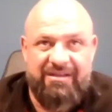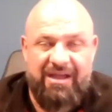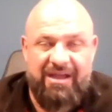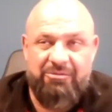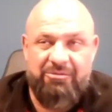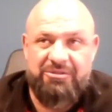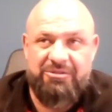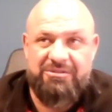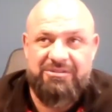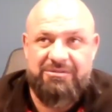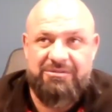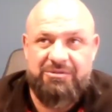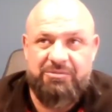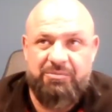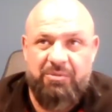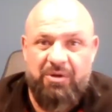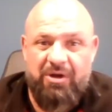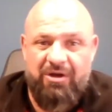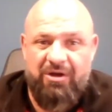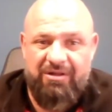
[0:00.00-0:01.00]
I was
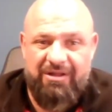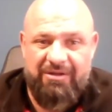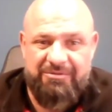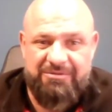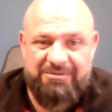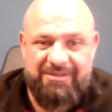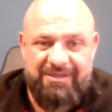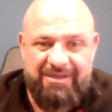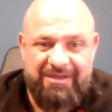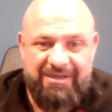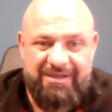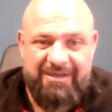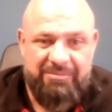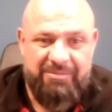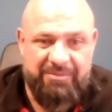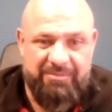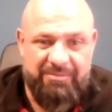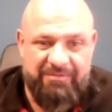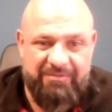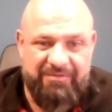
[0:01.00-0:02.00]
small. I was in
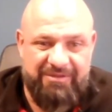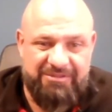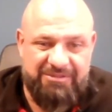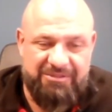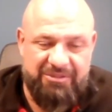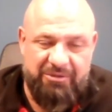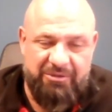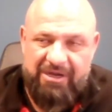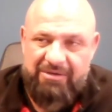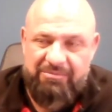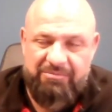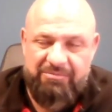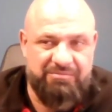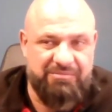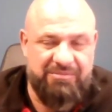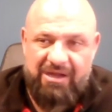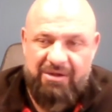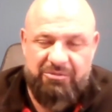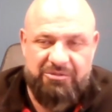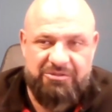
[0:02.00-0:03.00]
midfield, so I I
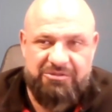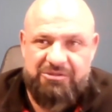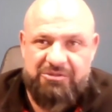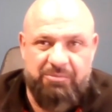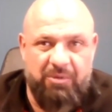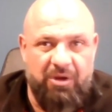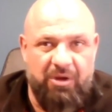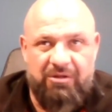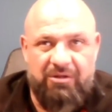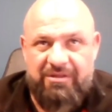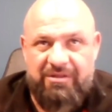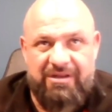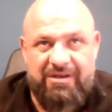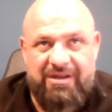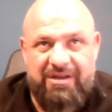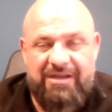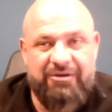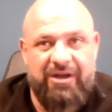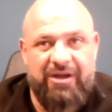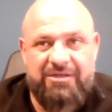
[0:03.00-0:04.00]
was smaller then. I
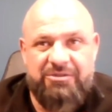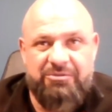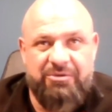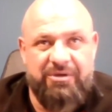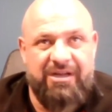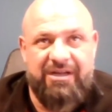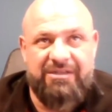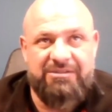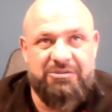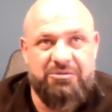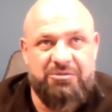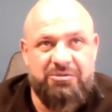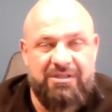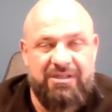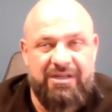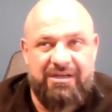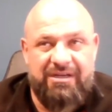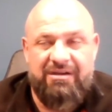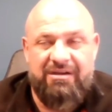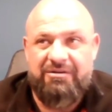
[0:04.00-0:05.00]
graduated high school at like one
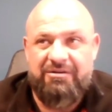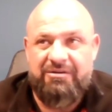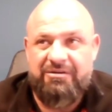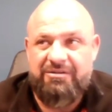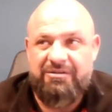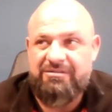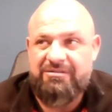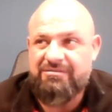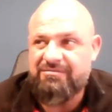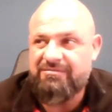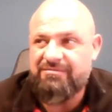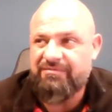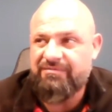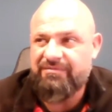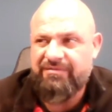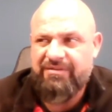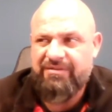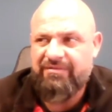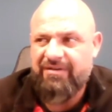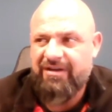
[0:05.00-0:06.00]
hundred
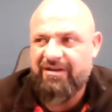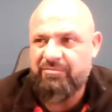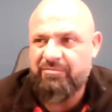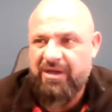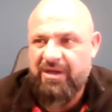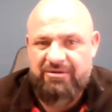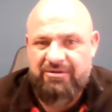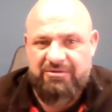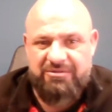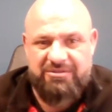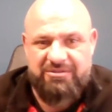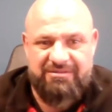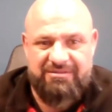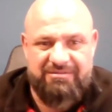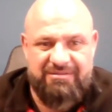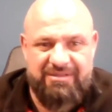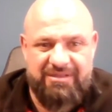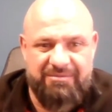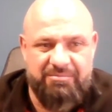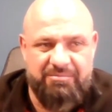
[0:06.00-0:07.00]
fifty-five pounds, and
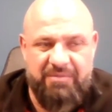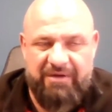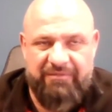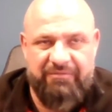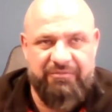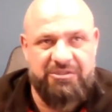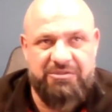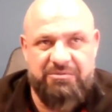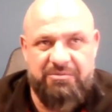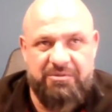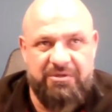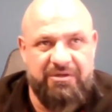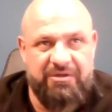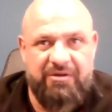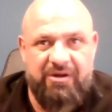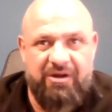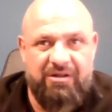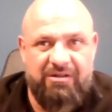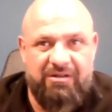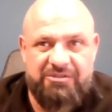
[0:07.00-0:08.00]
then my freshman year of
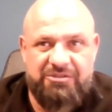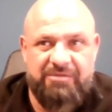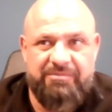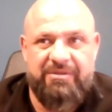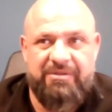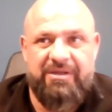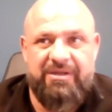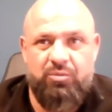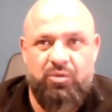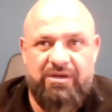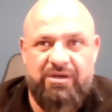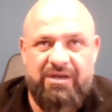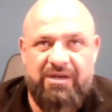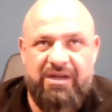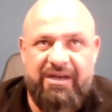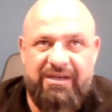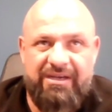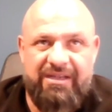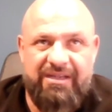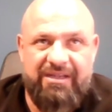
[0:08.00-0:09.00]
college up to like one
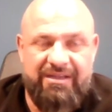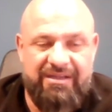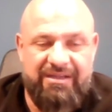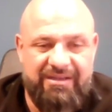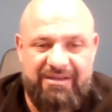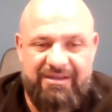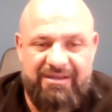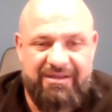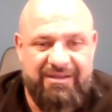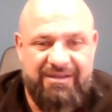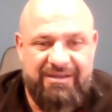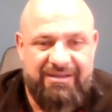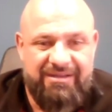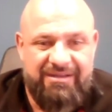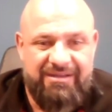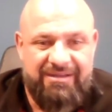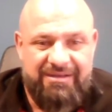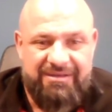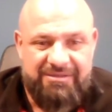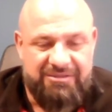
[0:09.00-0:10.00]
ninety.
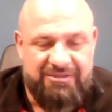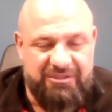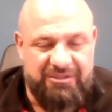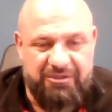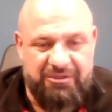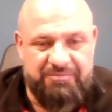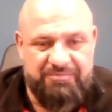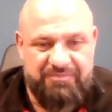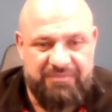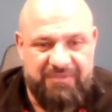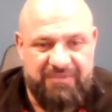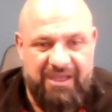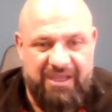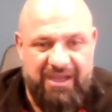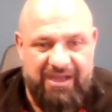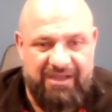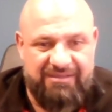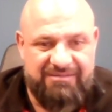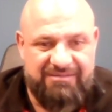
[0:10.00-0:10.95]
So yeah,